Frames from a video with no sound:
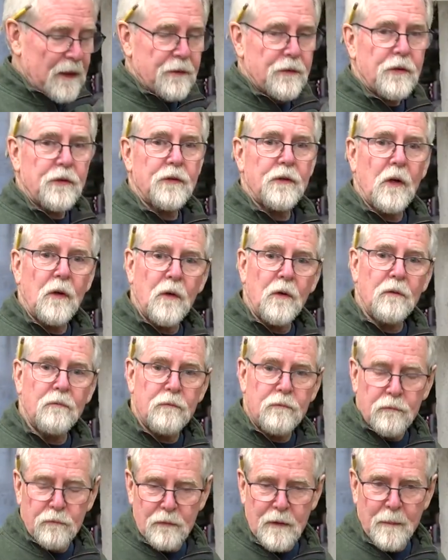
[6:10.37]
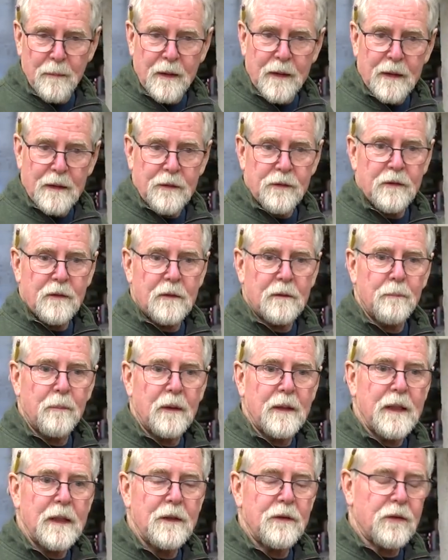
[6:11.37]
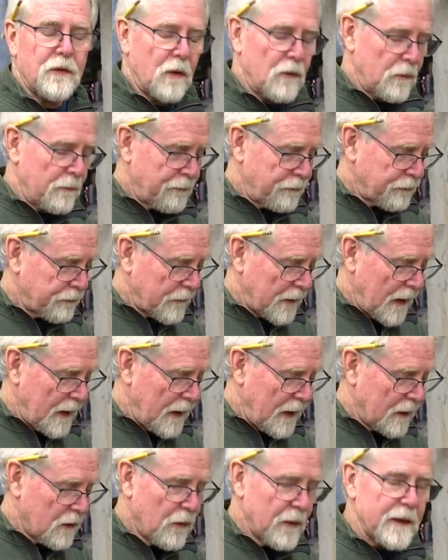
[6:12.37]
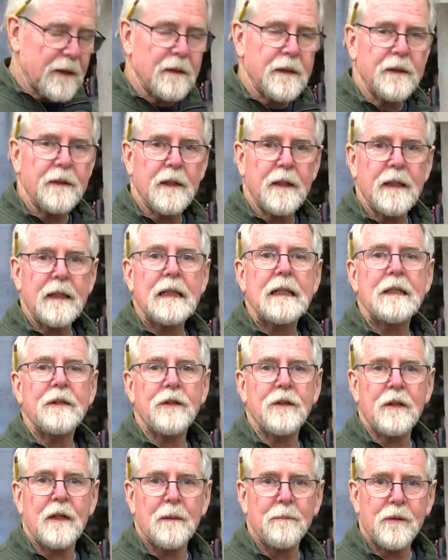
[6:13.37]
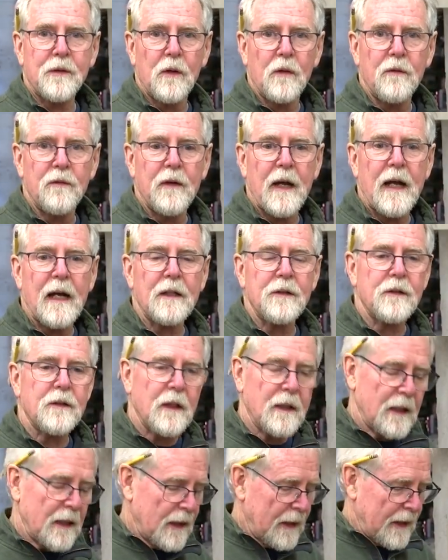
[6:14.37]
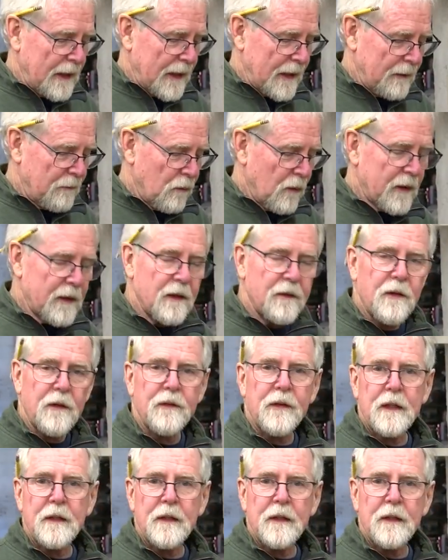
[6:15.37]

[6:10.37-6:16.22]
piece of stone rub against the blade so quickly that it heats it up so fast. And one of the